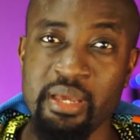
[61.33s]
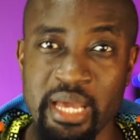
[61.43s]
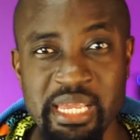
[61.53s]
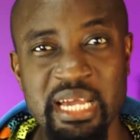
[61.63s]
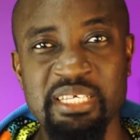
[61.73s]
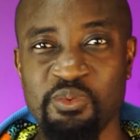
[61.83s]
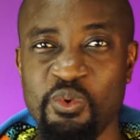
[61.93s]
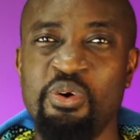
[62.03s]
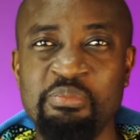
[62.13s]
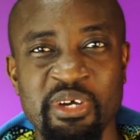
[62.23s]
Hi guys,
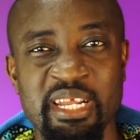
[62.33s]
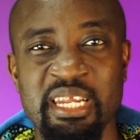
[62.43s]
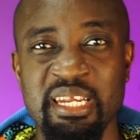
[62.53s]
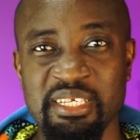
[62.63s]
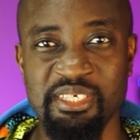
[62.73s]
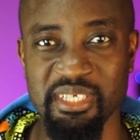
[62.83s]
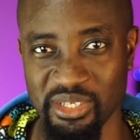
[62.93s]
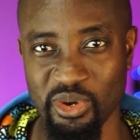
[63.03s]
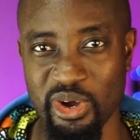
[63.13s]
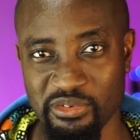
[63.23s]
welcome to another
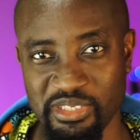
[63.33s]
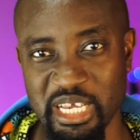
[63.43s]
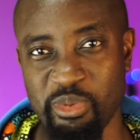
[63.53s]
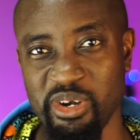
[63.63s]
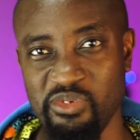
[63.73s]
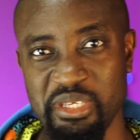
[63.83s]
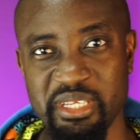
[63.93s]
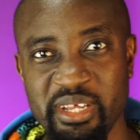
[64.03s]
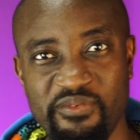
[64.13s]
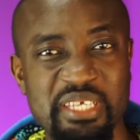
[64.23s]
edition of Cyber Reviews.
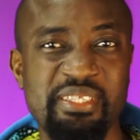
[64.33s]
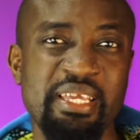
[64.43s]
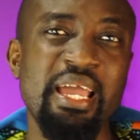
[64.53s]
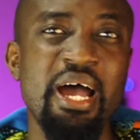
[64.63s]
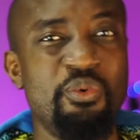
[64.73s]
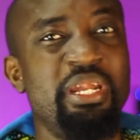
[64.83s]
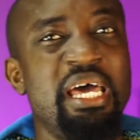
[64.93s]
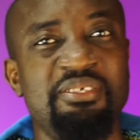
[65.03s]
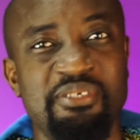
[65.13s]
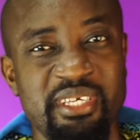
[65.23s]
Now the first thing I would
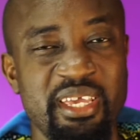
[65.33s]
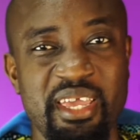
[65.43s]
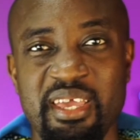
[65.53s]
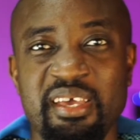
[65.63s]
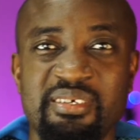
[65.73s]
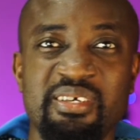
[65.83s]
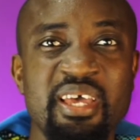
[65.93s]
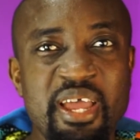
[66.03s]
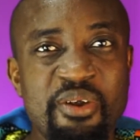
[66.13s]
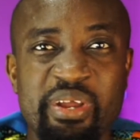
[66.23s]
like to say is,
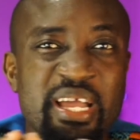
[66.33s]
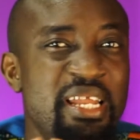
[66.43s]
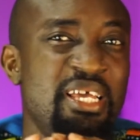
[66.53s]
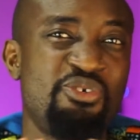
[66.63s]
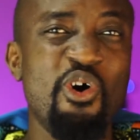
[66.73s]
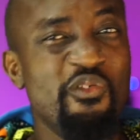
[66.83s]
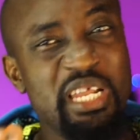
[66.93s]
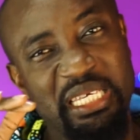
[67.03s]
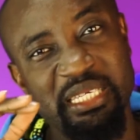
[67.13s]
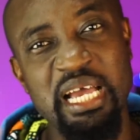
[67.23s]
regardless of the
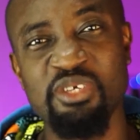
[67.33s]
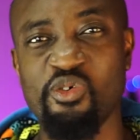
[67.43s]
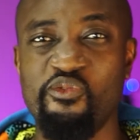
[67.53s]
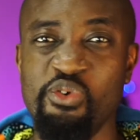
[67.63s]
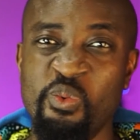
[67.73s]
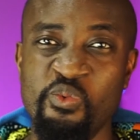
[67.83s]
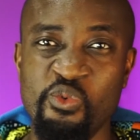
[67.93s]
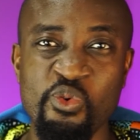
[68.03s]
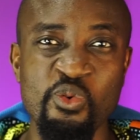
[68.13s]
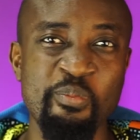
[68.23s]
size of your
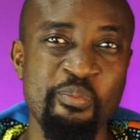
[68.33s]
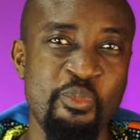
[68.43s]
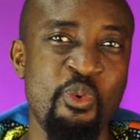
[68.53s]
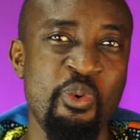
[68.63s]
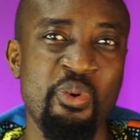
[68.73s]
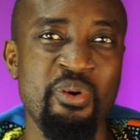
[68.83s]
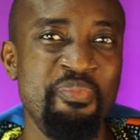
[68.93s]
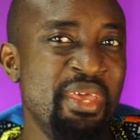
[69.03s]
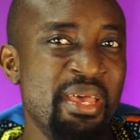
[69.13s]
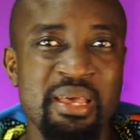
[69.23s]
room or
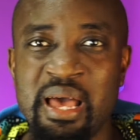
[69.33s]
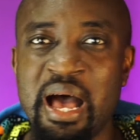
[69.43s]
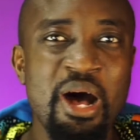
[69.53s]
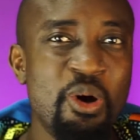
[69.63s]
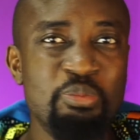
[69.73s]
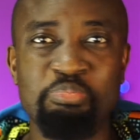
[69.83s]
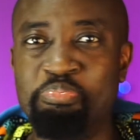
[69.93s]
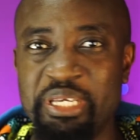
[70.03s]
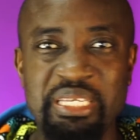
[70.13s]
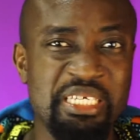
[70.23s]
how
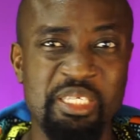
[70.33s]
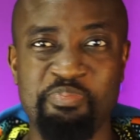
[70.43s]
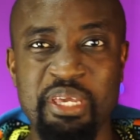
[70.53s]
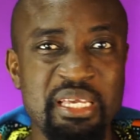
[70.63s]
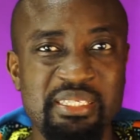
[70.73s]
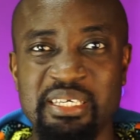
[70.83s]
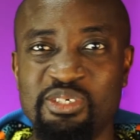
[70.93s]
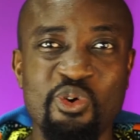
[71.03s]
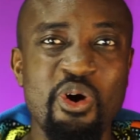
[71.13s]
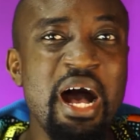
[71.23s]
big the space is
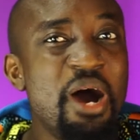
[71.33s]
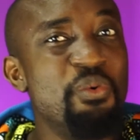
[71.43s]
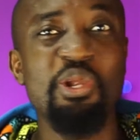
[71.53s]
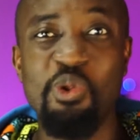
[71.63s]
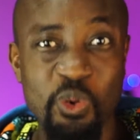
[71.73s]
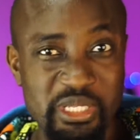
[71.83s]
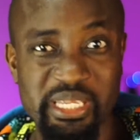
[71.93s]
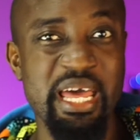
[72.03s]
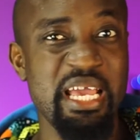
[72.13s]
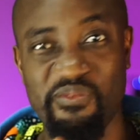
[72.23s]
or how it looks
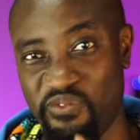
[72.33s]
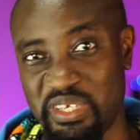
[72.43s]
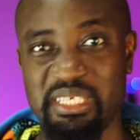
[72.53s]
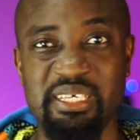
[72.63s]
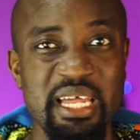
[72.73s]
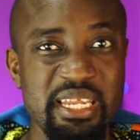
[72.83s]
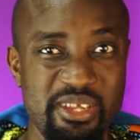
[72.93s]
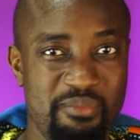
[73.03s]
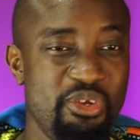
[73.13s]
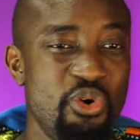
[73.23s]
like
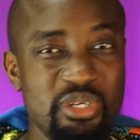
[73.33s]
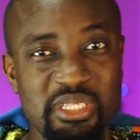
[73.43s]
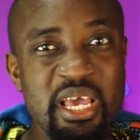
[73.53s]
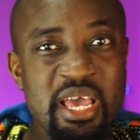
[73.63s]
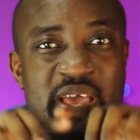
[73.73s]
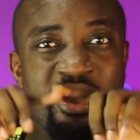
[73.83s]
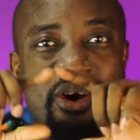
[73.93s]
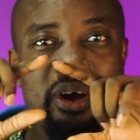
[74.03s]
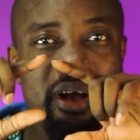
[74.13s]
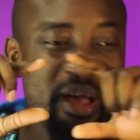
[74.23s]
physically, because
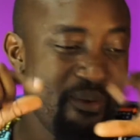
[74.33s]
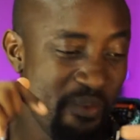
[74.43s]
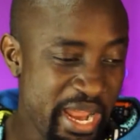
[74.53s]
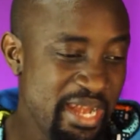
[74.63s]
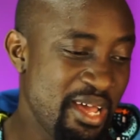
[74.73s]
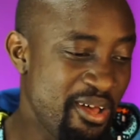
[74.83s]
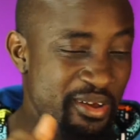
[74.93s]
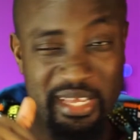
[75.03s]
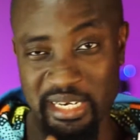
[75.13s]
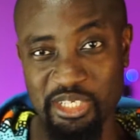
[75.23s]
right
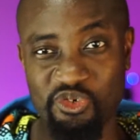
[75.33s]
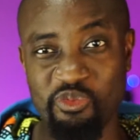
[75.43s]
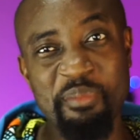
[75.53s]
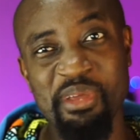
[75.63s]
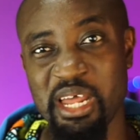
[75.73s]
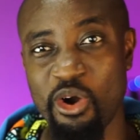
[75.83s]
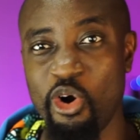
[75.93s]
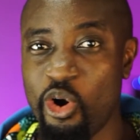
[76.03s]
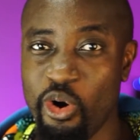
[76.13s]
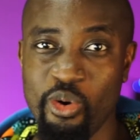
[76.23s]
now in this room I'm in the
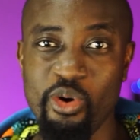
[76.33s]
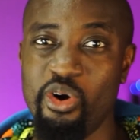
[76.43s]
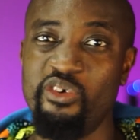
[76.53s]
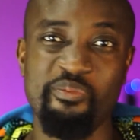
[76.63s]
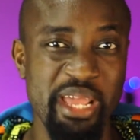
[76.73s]
hall of my